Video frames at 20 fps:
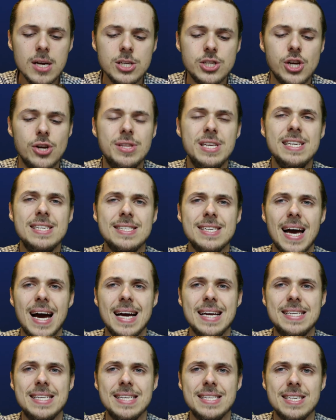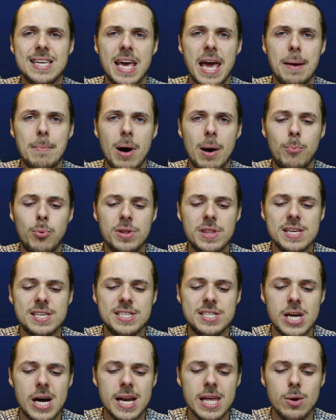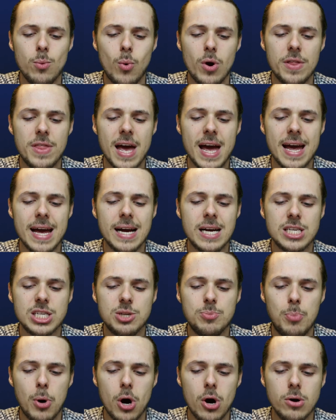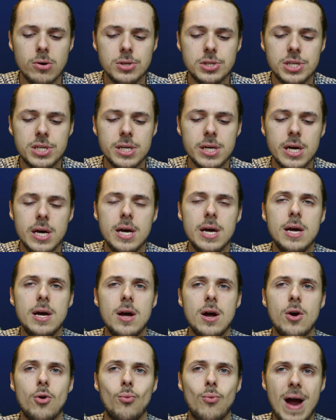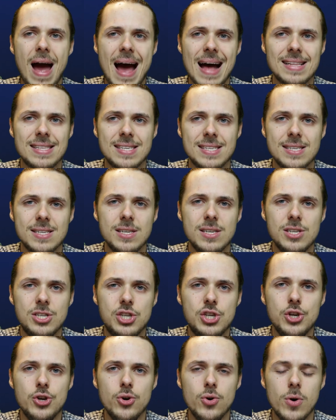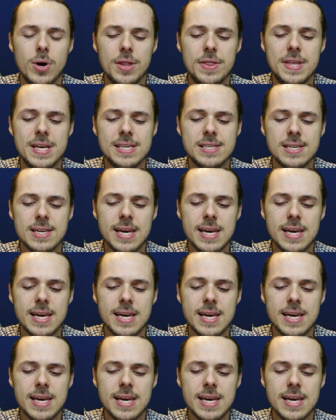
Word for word: So these scientists came up with a study where they exposed rats to this